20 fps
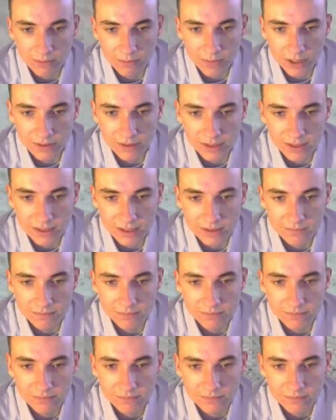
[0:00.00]
one, but this is
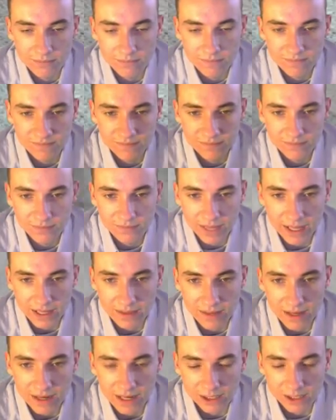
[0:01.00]

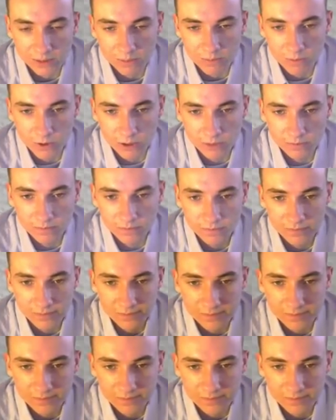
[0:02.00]
like the next one.